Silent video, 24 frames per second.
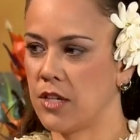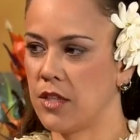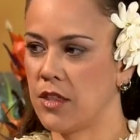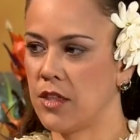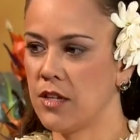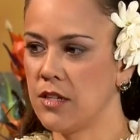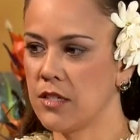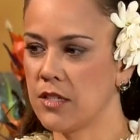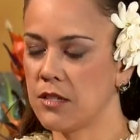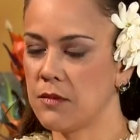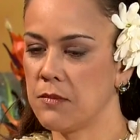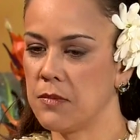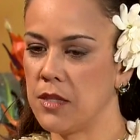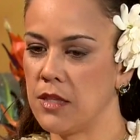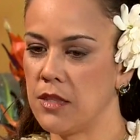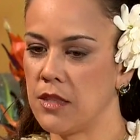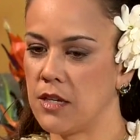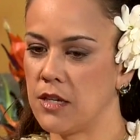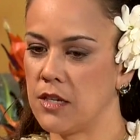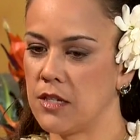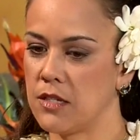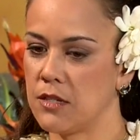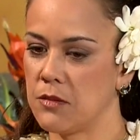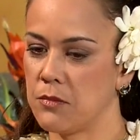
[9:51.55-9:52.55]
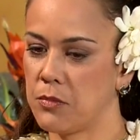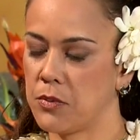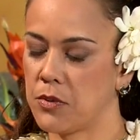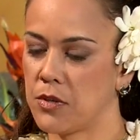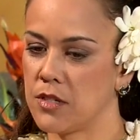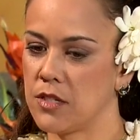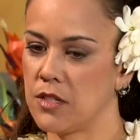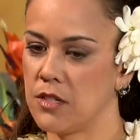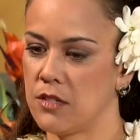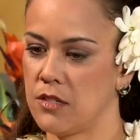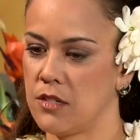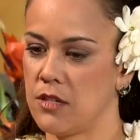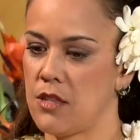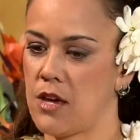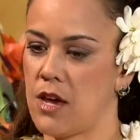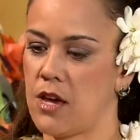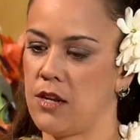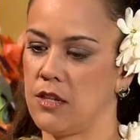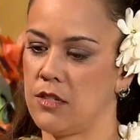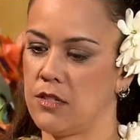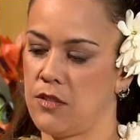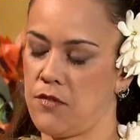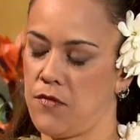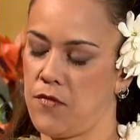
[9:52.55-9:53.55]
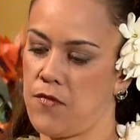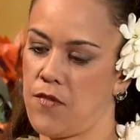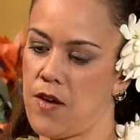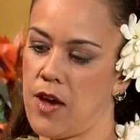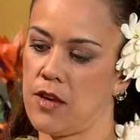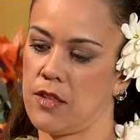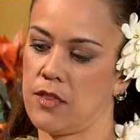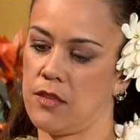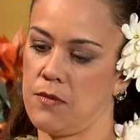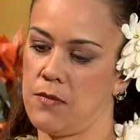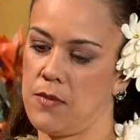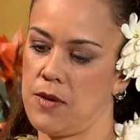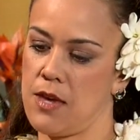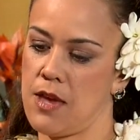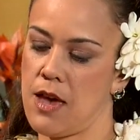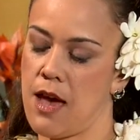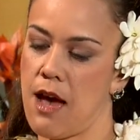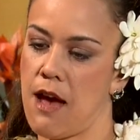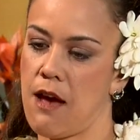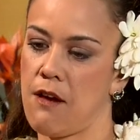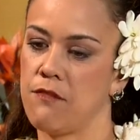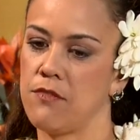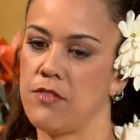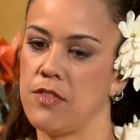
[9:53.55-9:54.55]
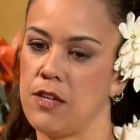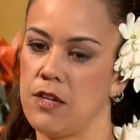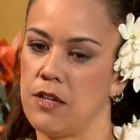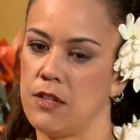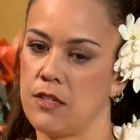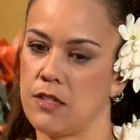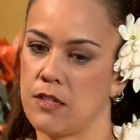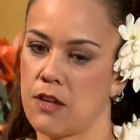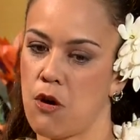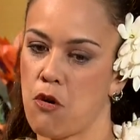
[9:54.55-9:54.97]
I think something that is important to that is the fact that we have these